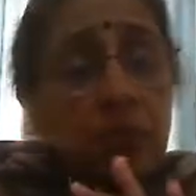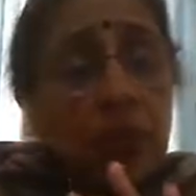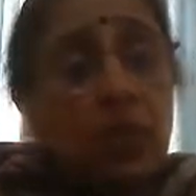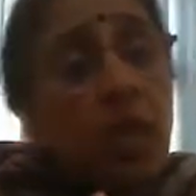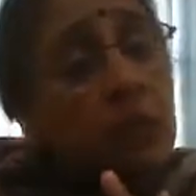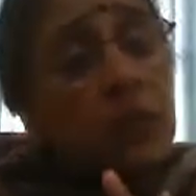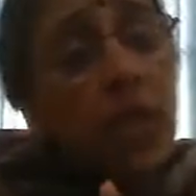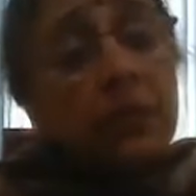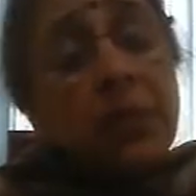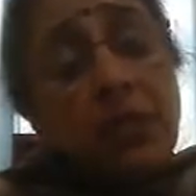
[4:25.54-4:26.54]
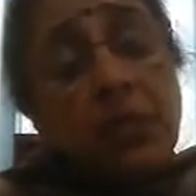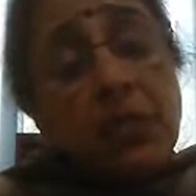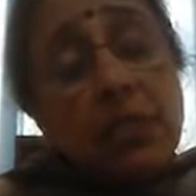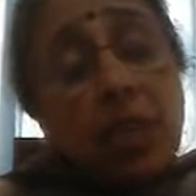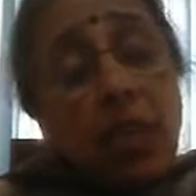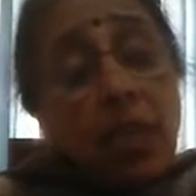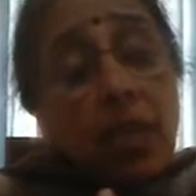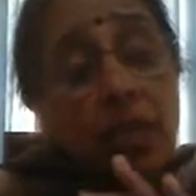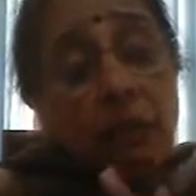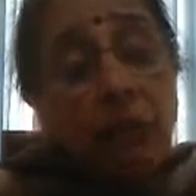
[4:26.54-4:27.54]
Now, that means
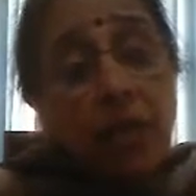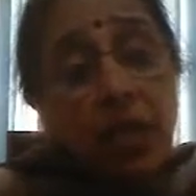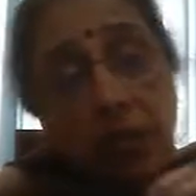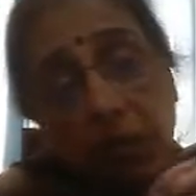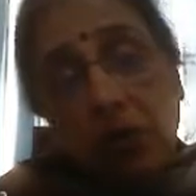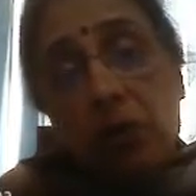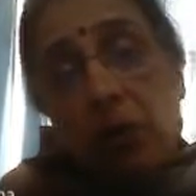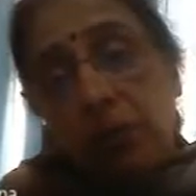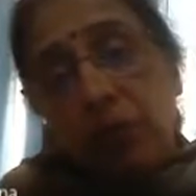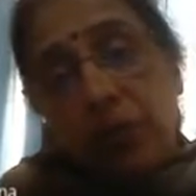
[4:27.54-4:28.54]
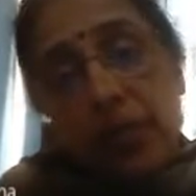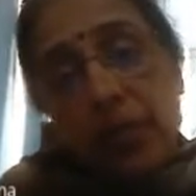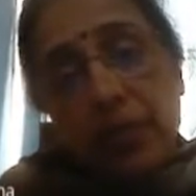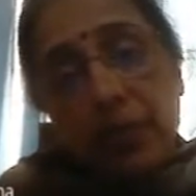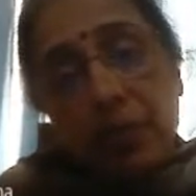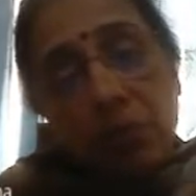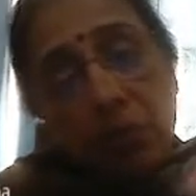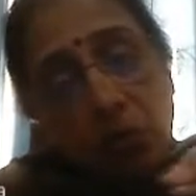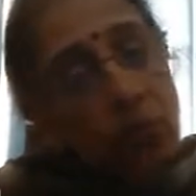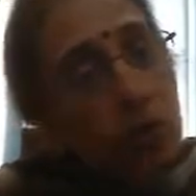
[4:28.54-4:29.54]
if we are incorporating them
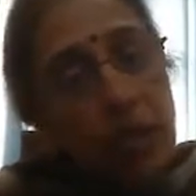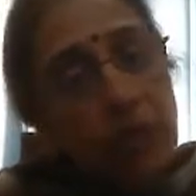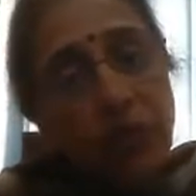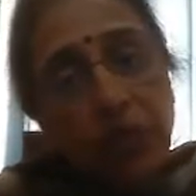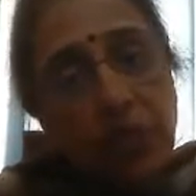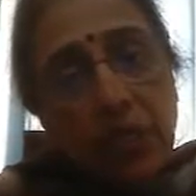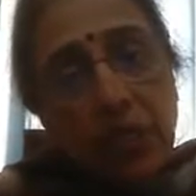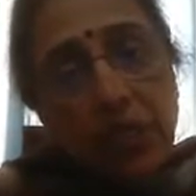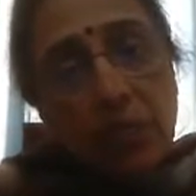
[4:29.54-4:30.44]
only for the initial